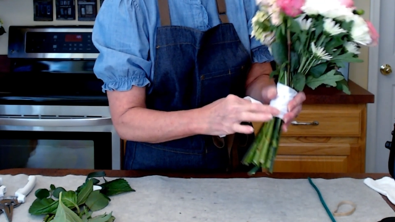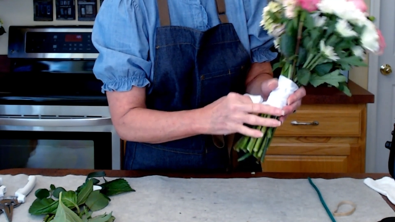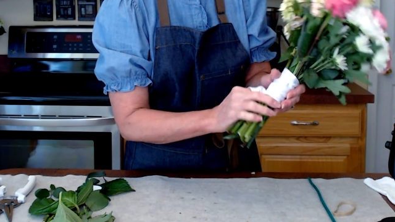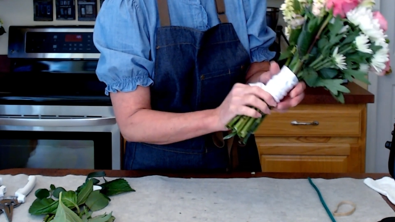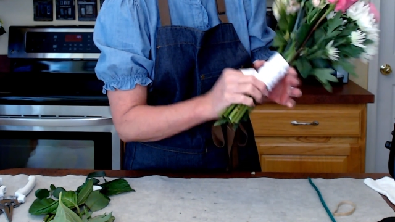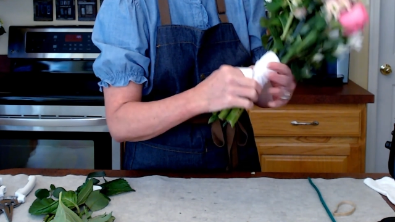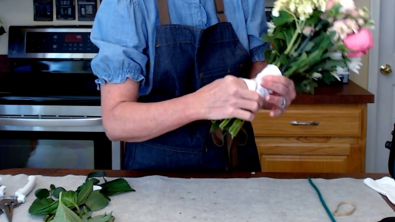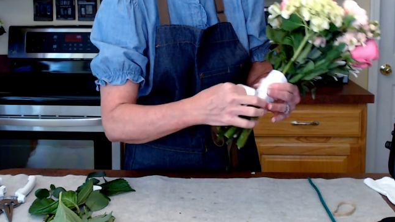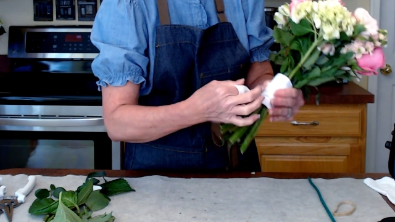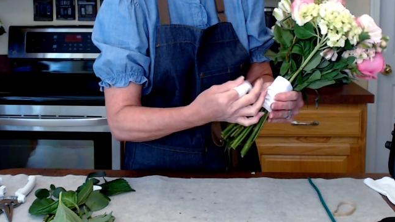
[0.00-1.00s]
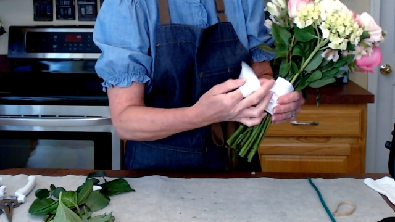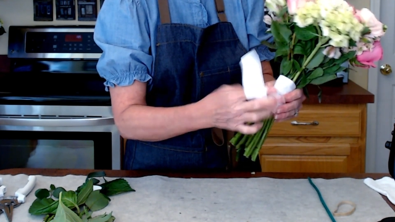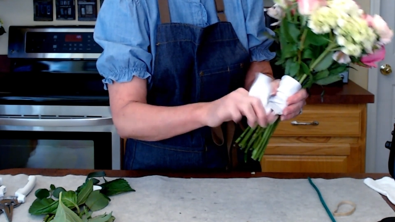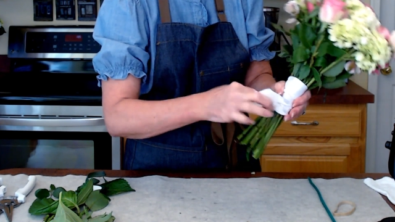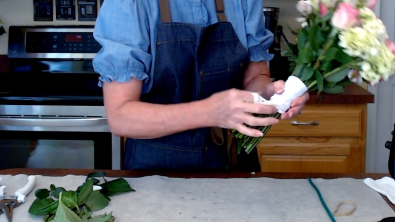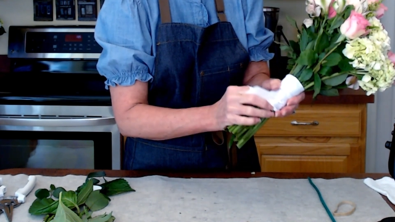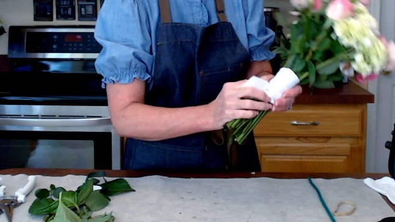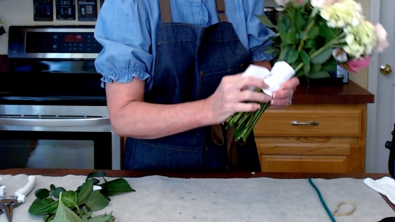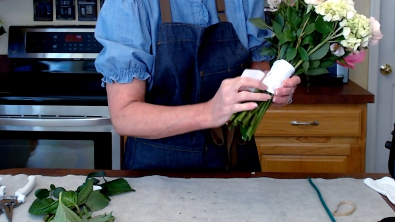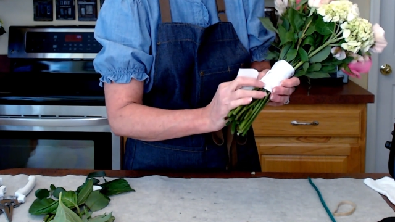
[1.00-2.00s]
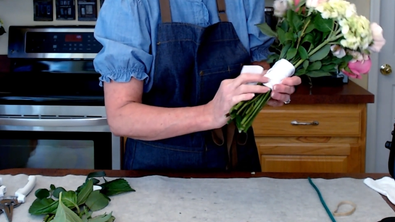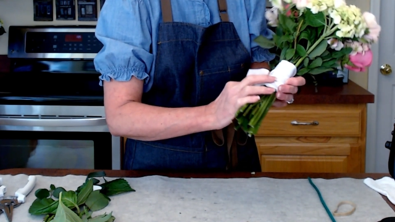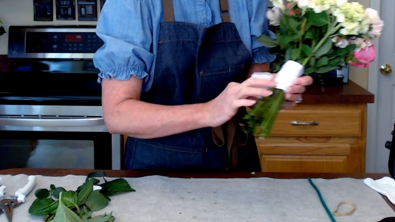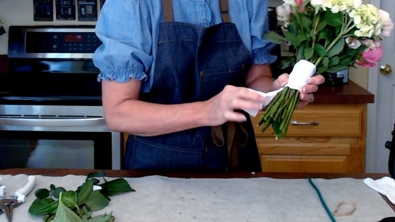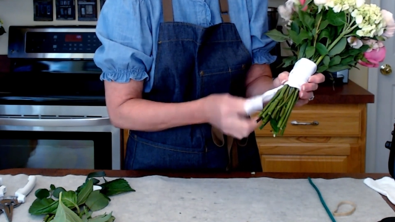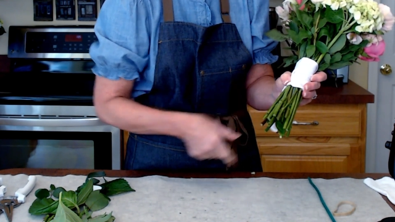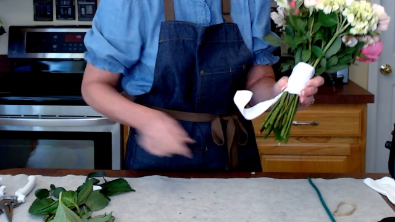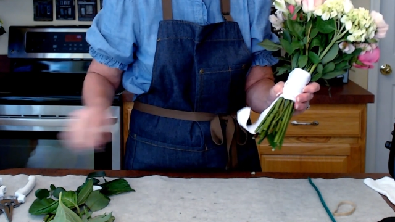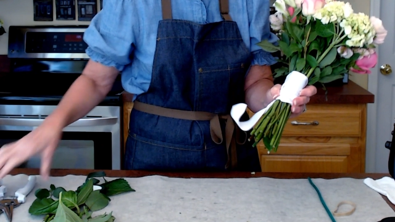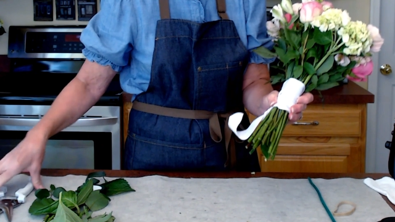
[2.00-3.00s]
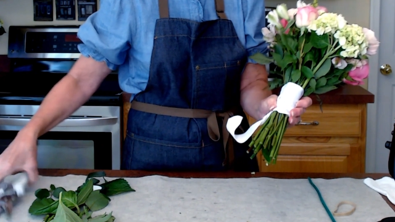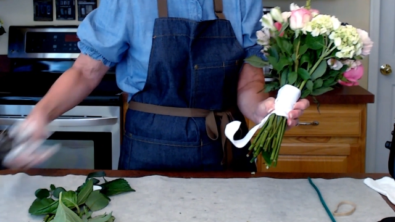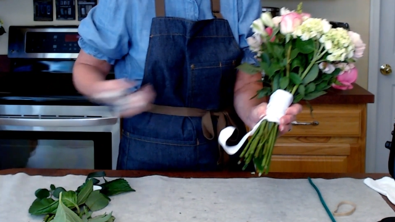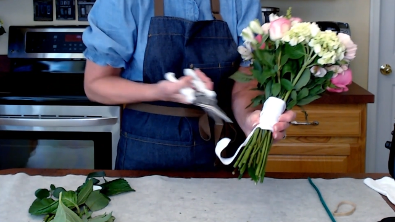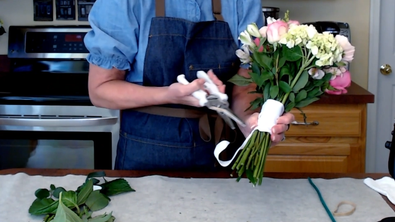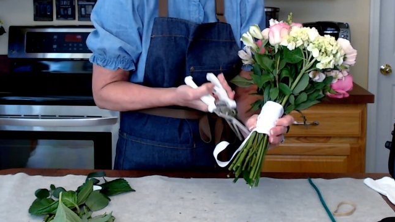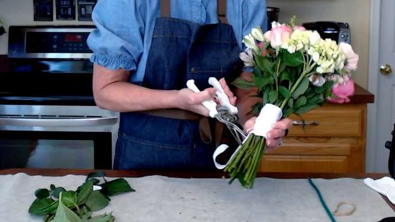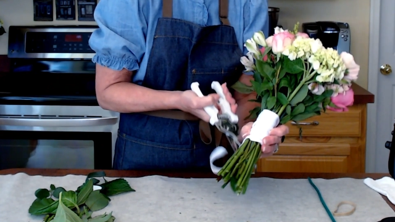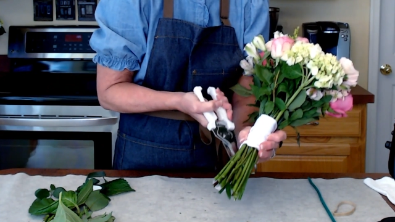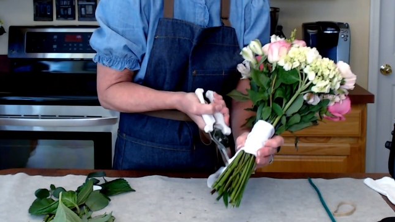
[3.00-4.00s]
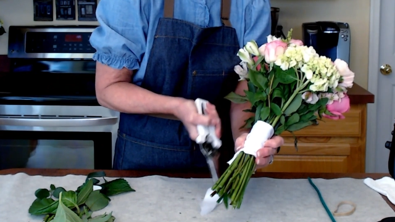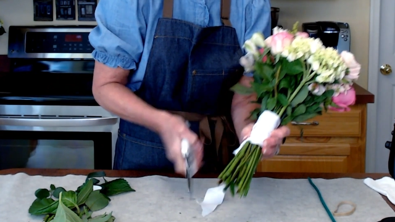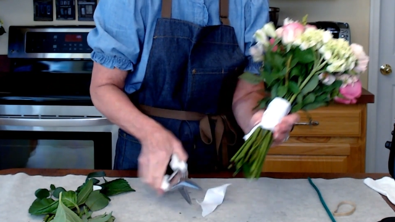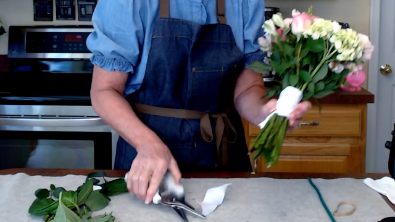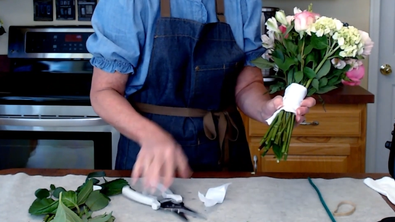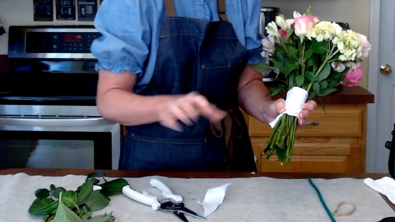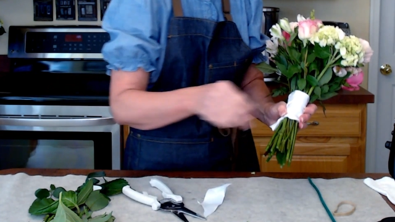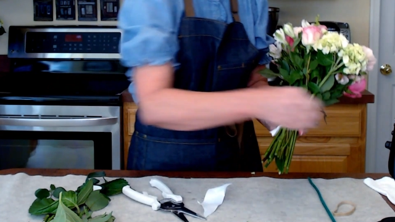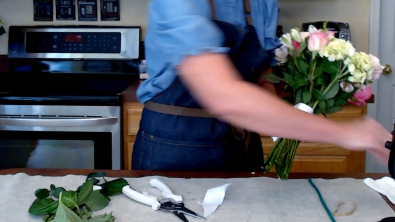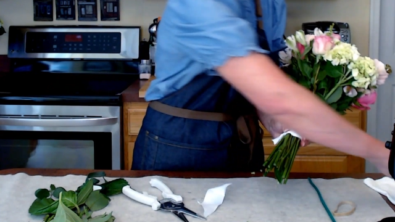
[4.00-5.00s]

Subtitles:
[unreadable: no face in view]